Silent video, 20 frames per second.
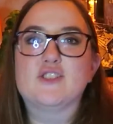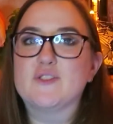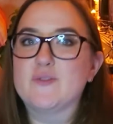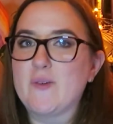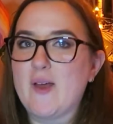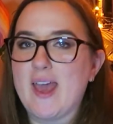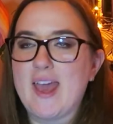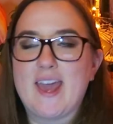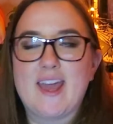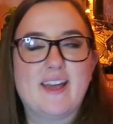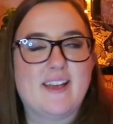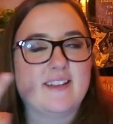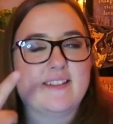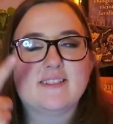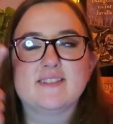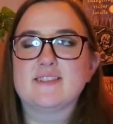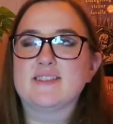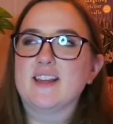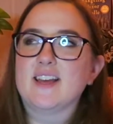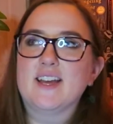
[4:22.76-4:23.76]
There's
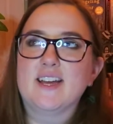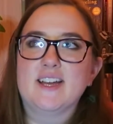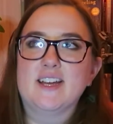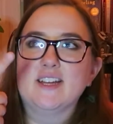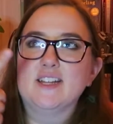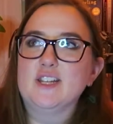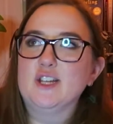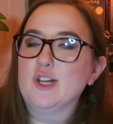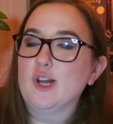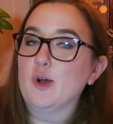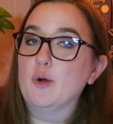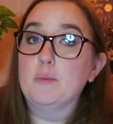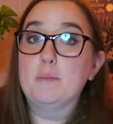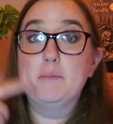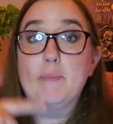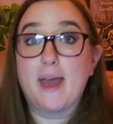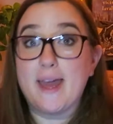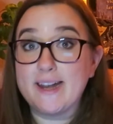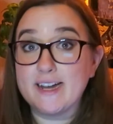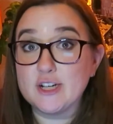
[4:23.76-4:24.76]
fangs that, you know,
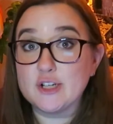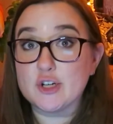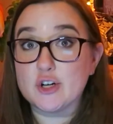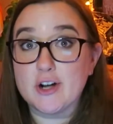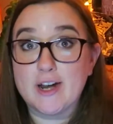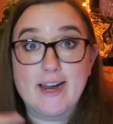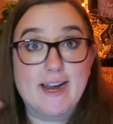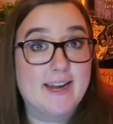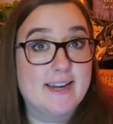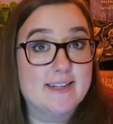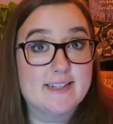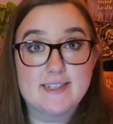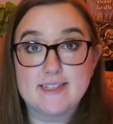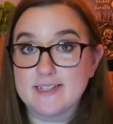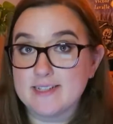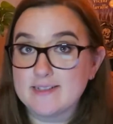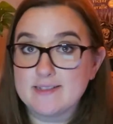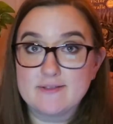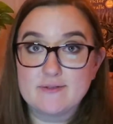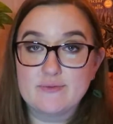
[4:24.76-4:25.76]

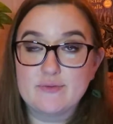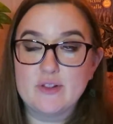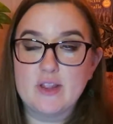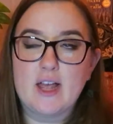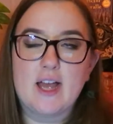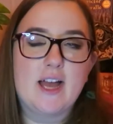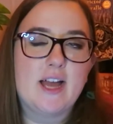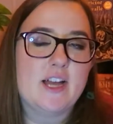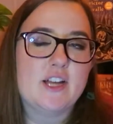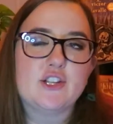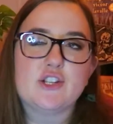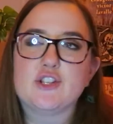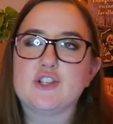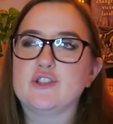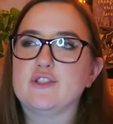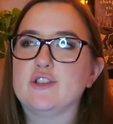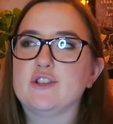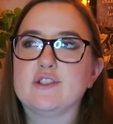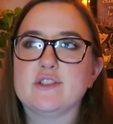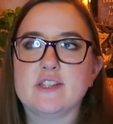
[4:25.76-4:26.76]
penetrate
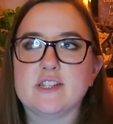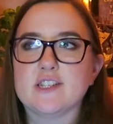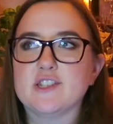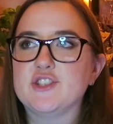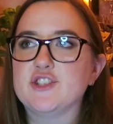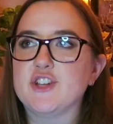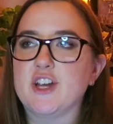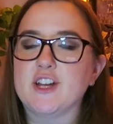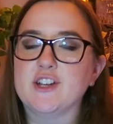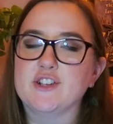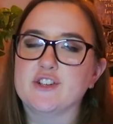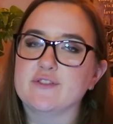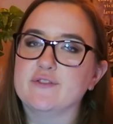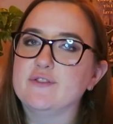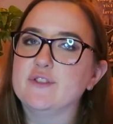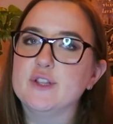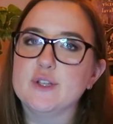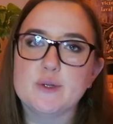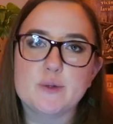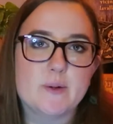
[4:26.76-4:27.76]
flesh, there's an exchange of
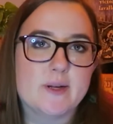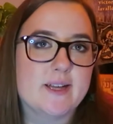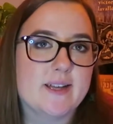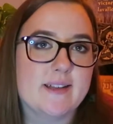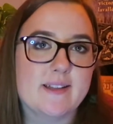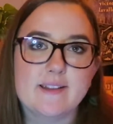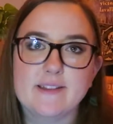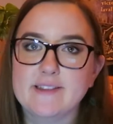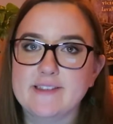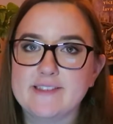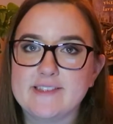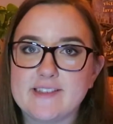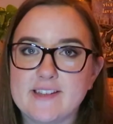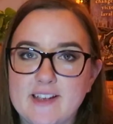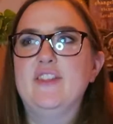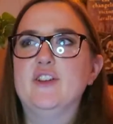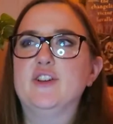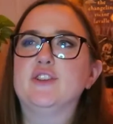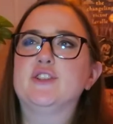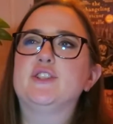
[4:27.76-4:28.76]
fluids,
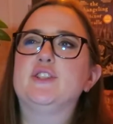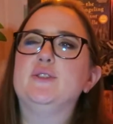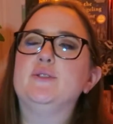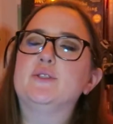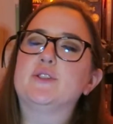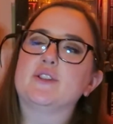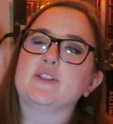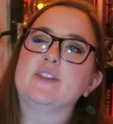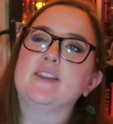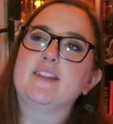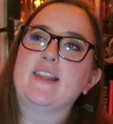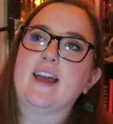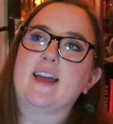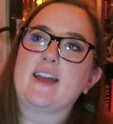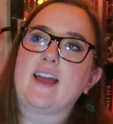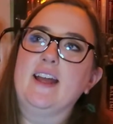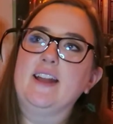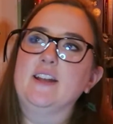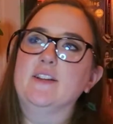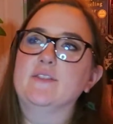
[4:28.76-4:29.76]
and there's usually
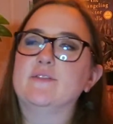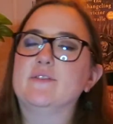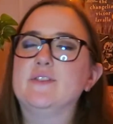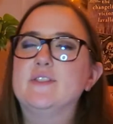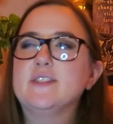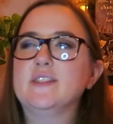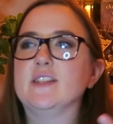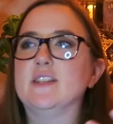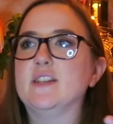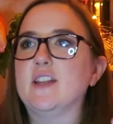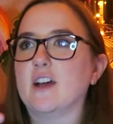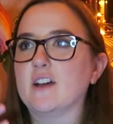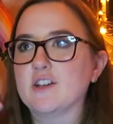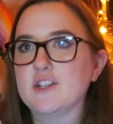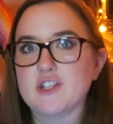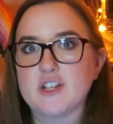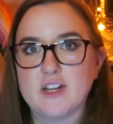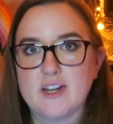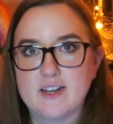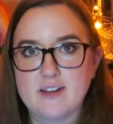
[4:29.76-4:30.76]
that kind of
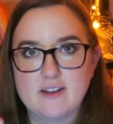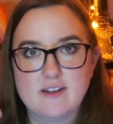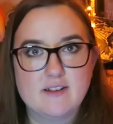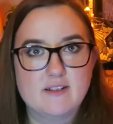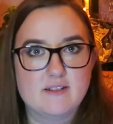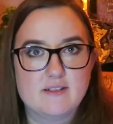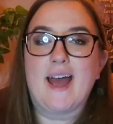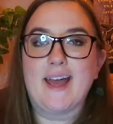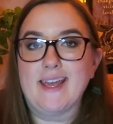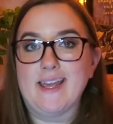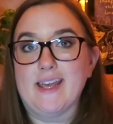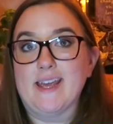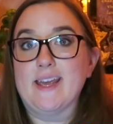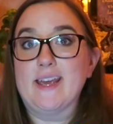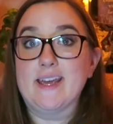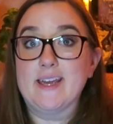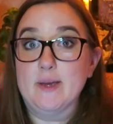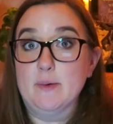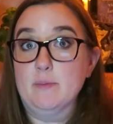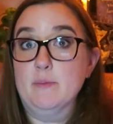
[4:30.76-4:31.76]
seduction,
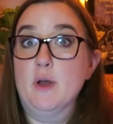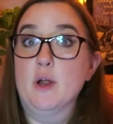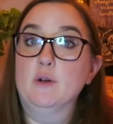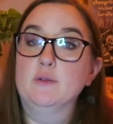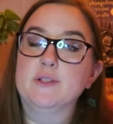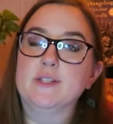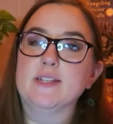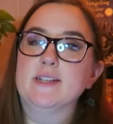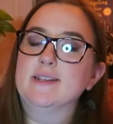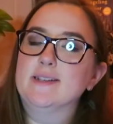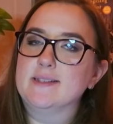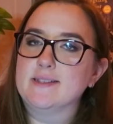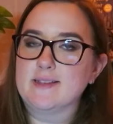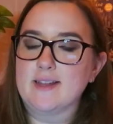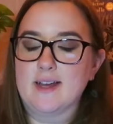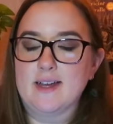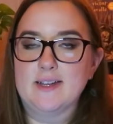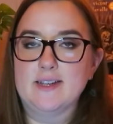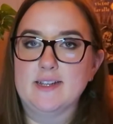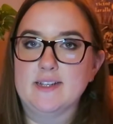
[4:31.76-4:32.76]
i.e. hypnosis,
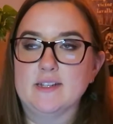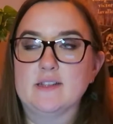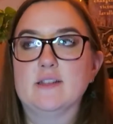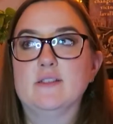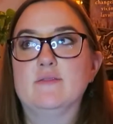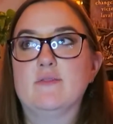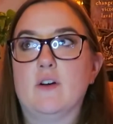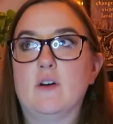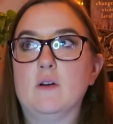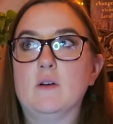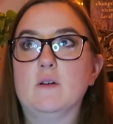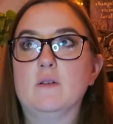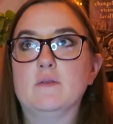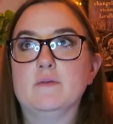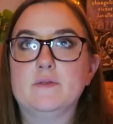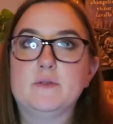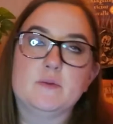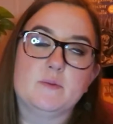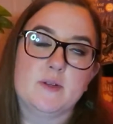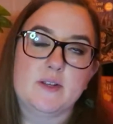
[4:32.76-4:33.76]
that is
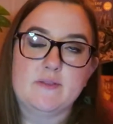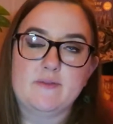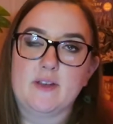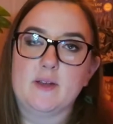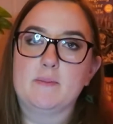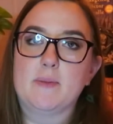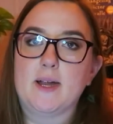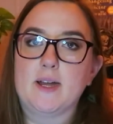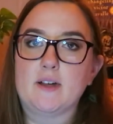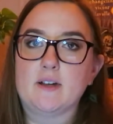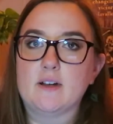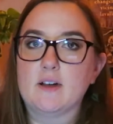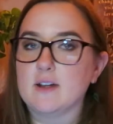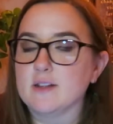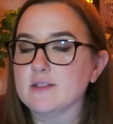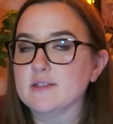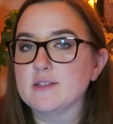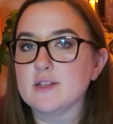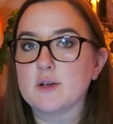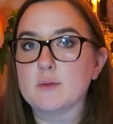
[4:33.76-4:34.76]
involved when a vampire
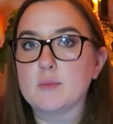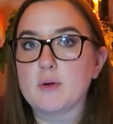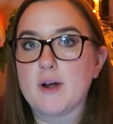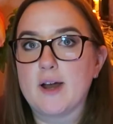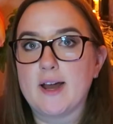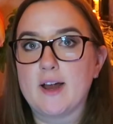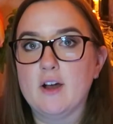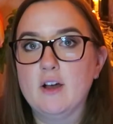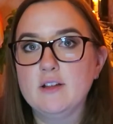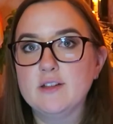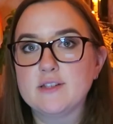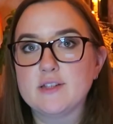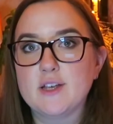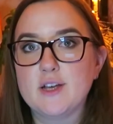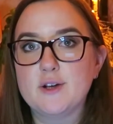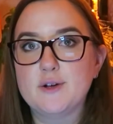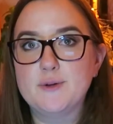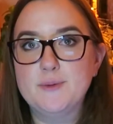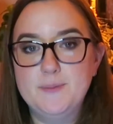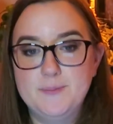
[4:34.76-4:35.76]
hunts their prey
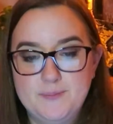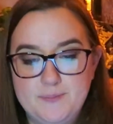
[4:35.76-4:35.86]
also.